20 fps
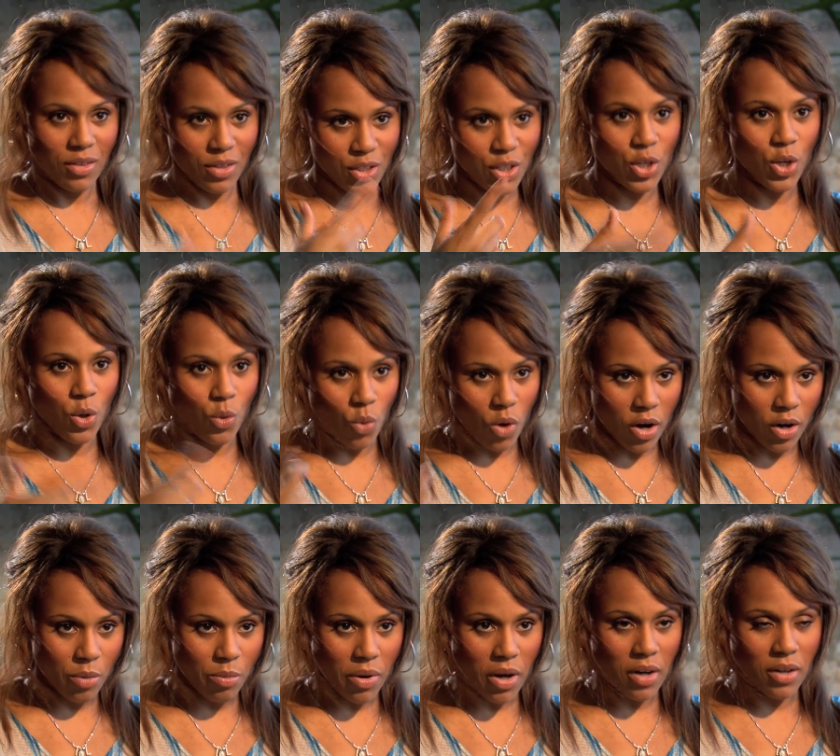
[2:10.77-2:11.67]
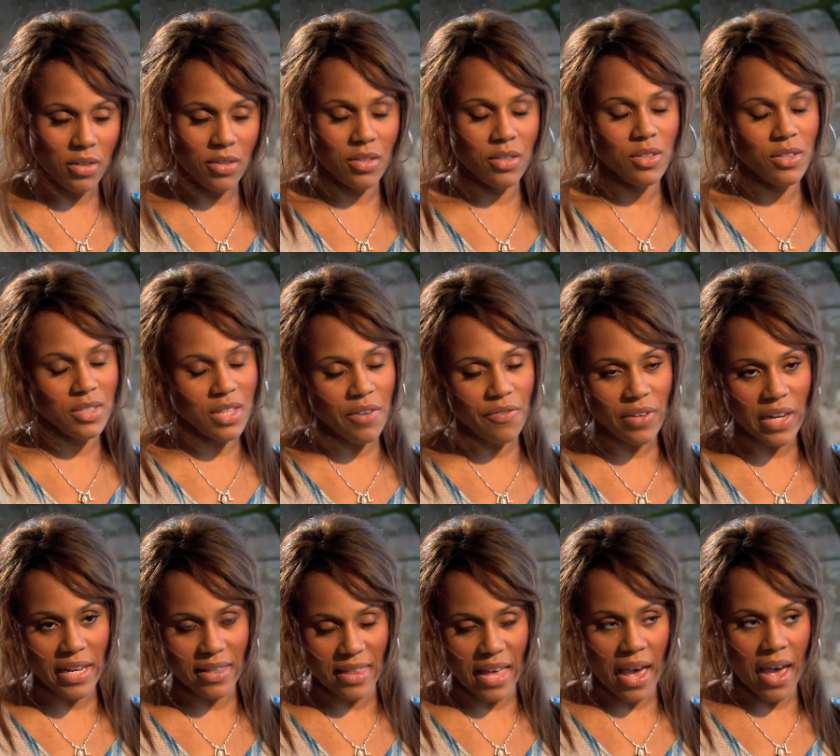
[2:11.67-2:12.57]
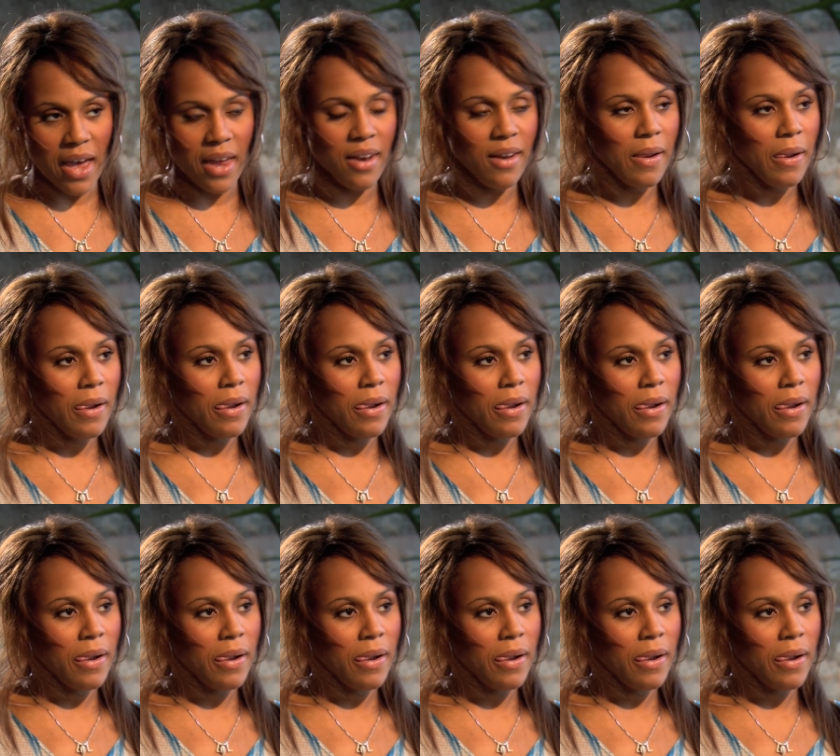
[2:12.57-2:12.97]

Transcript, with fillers: you know, water bottles, stuff like that. But